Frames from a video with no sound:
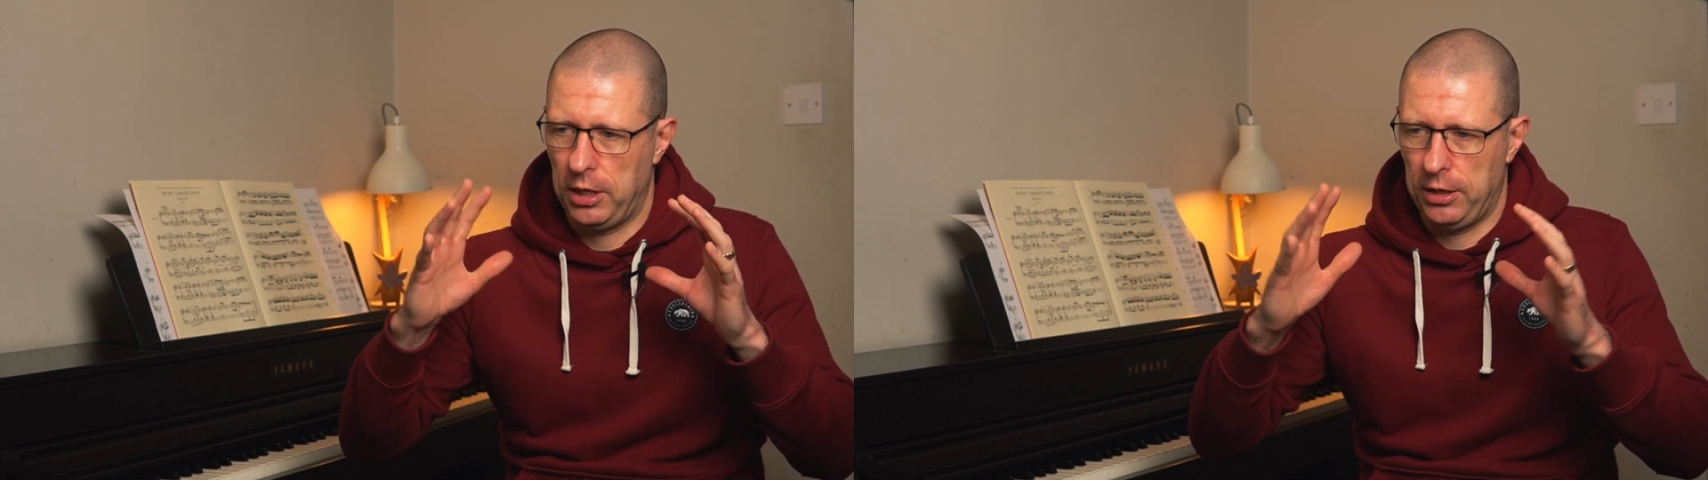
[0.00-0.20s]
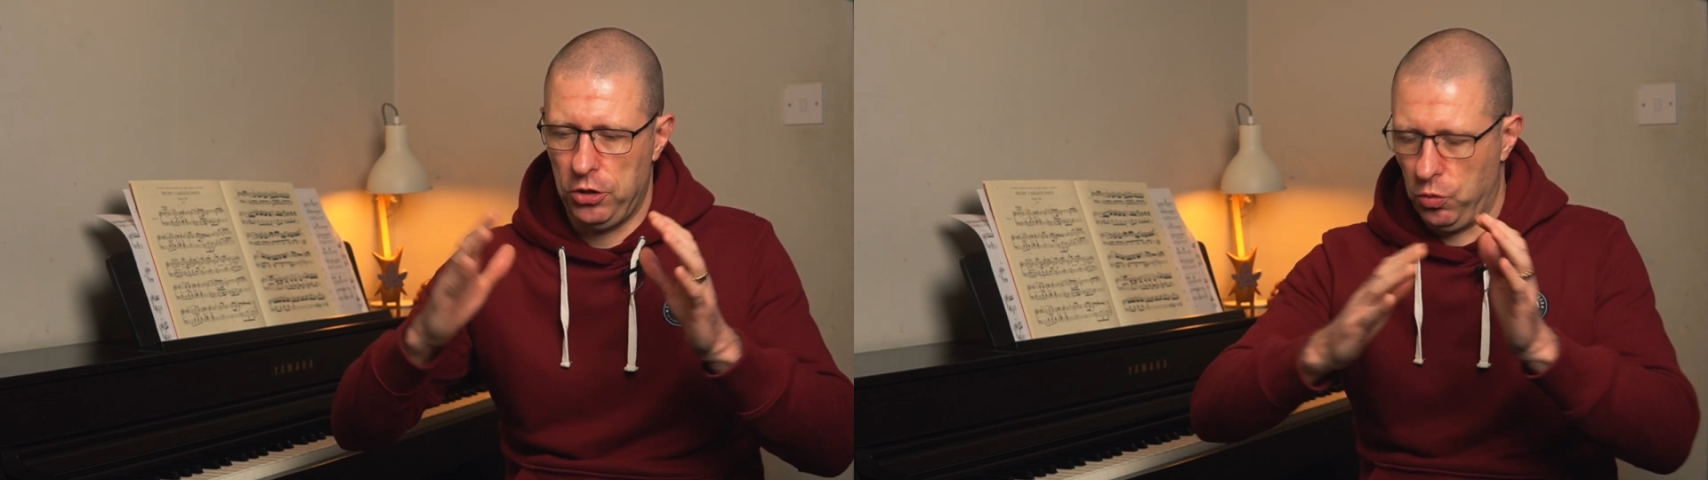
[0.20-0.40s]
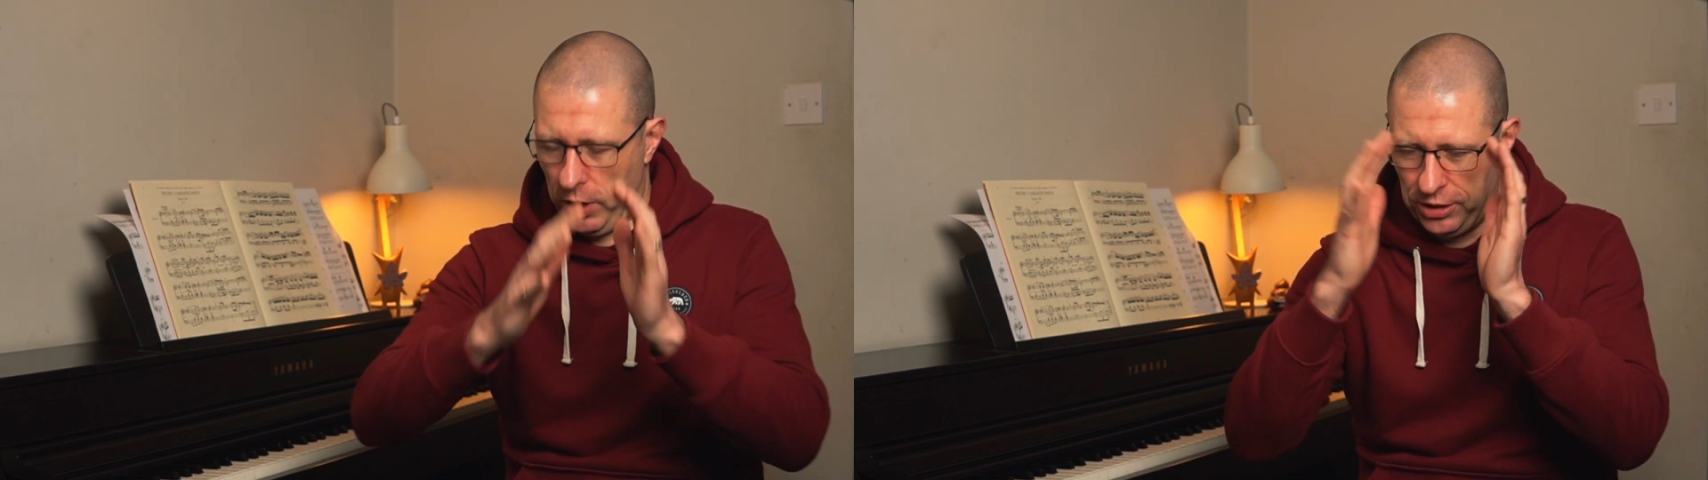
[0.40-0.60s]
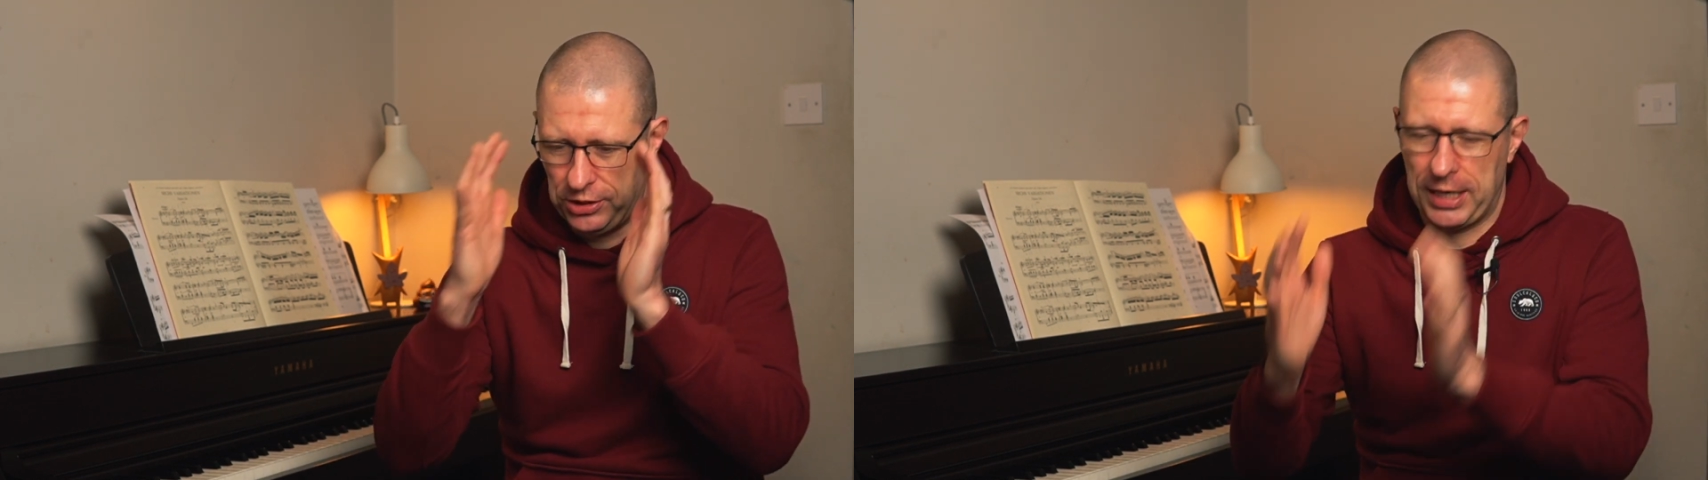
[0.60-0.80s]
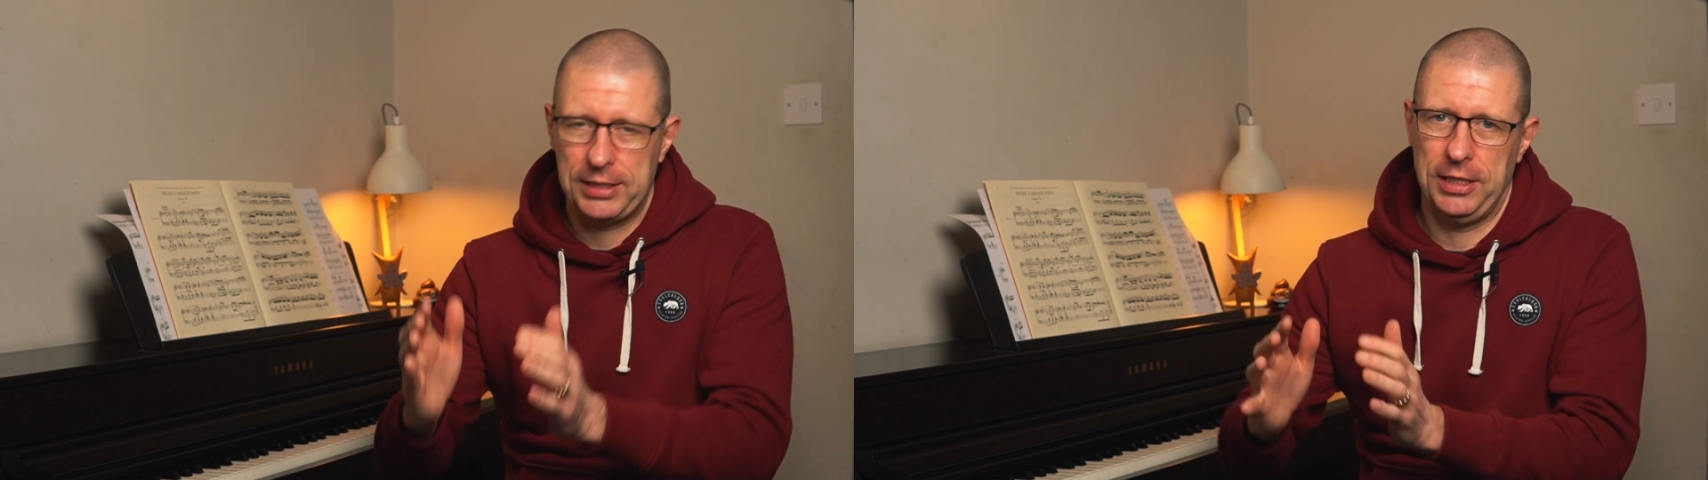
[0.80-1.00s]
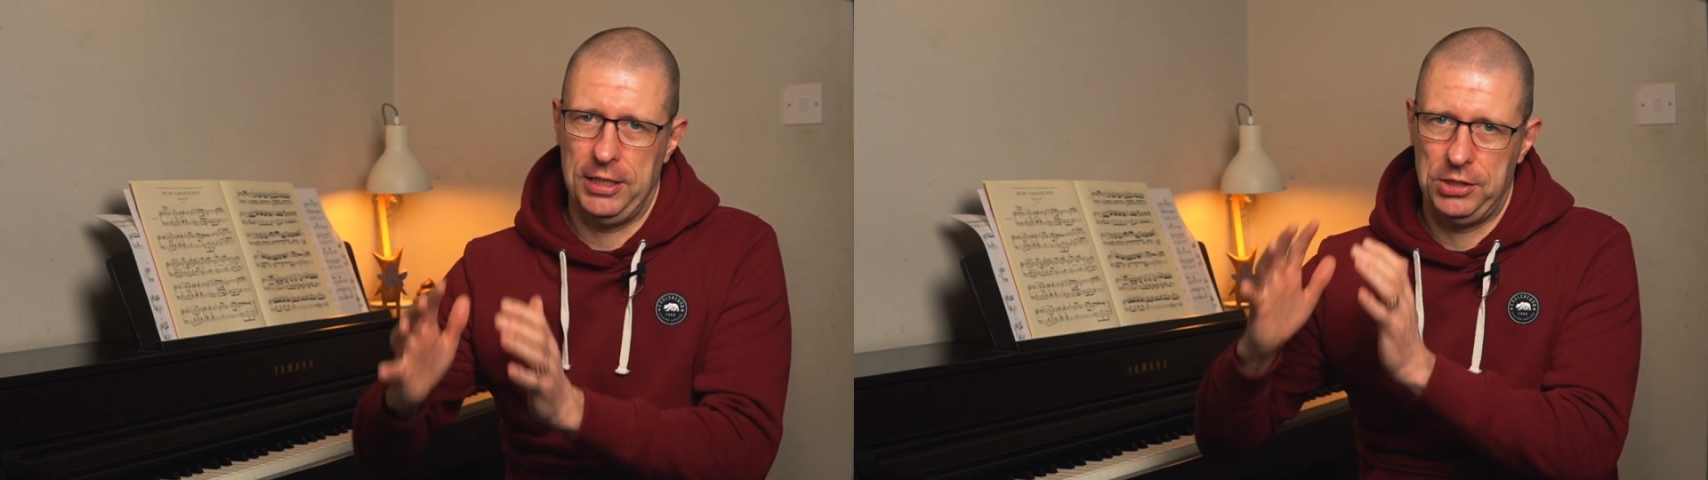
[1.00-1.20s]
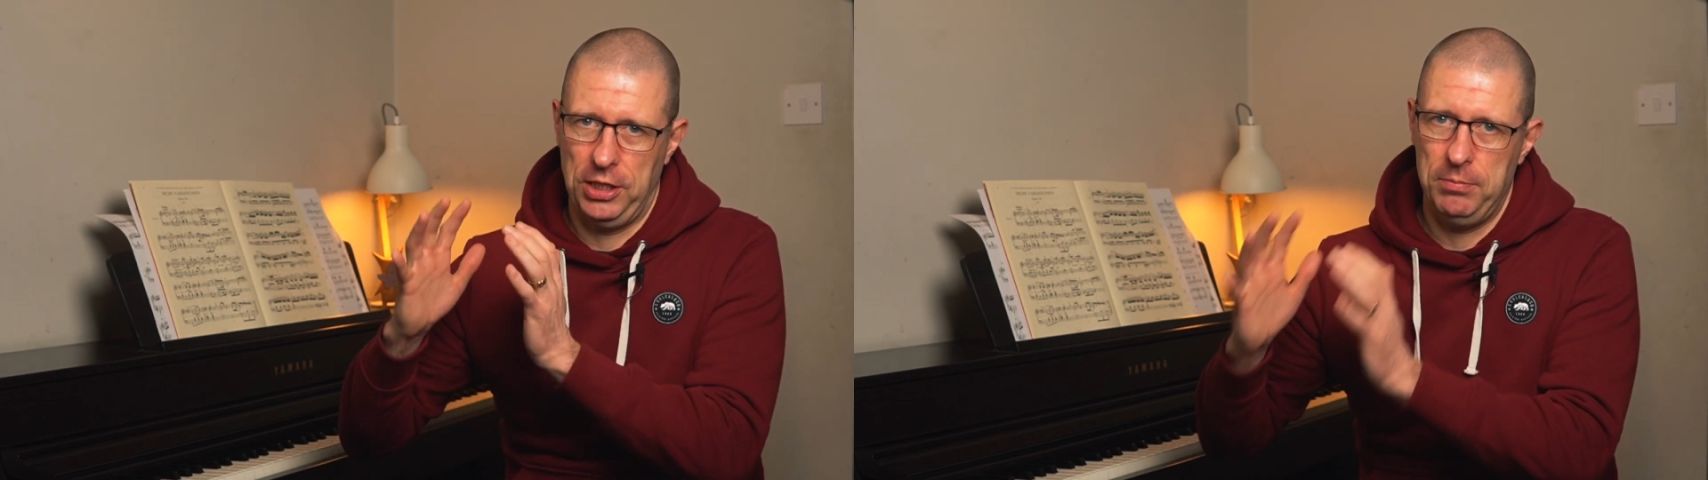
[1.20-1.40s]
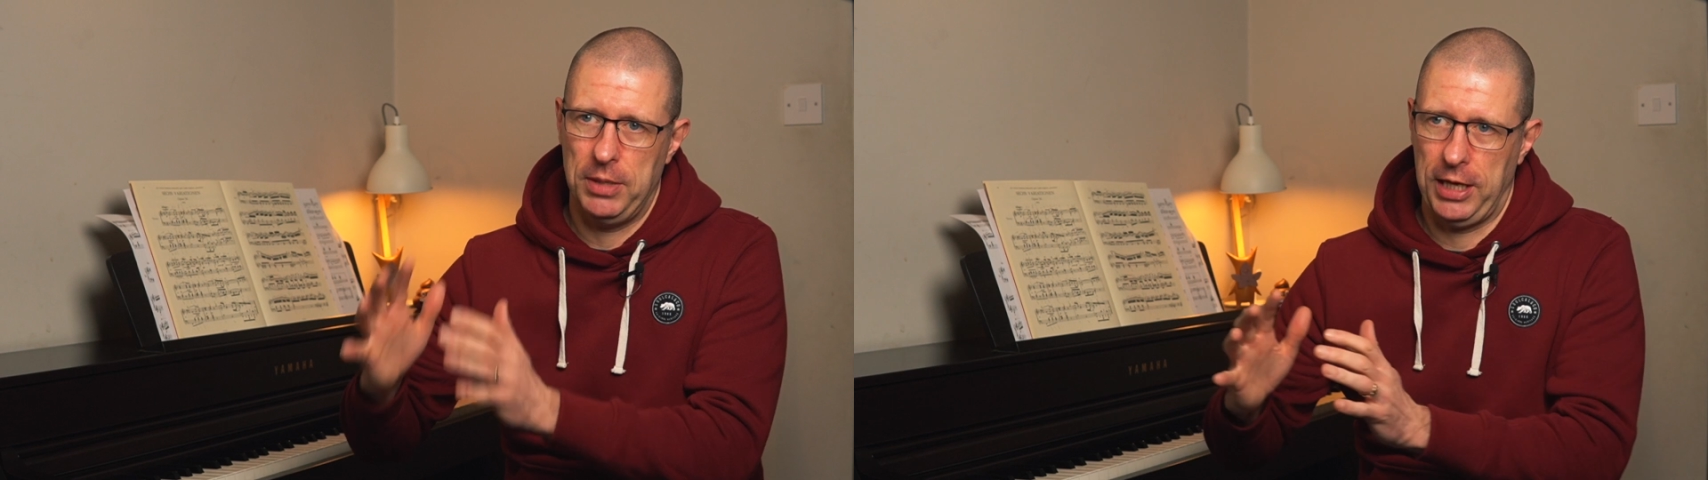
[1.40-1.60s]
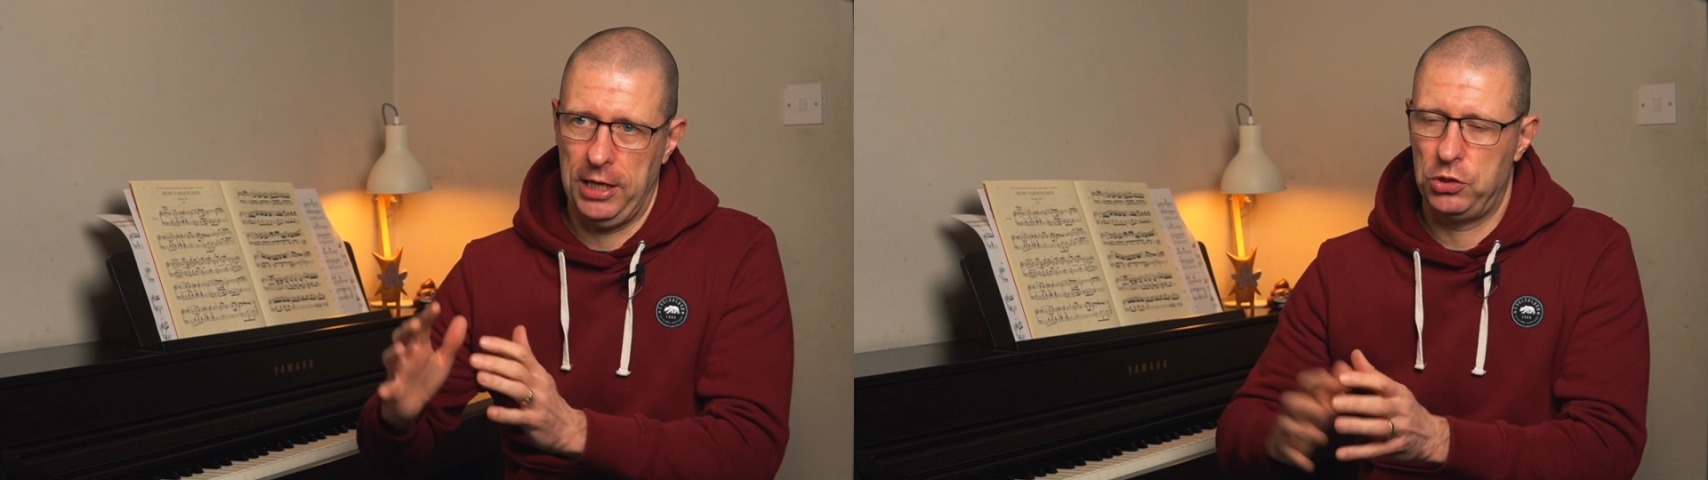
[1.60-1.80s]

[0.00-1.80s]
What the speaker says: you know, exactly the same again.